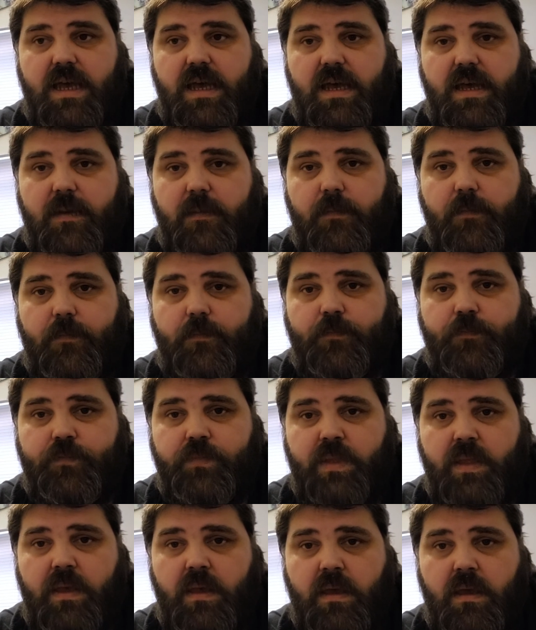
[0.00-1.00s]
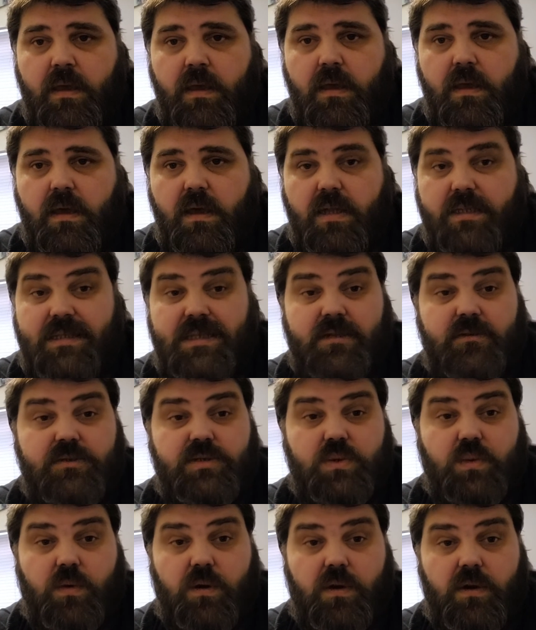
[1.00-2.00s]
a
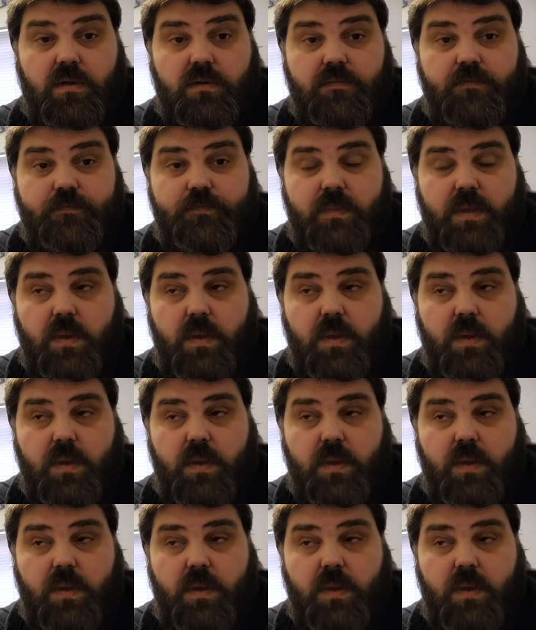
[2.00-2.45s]
tilt-a-whirl,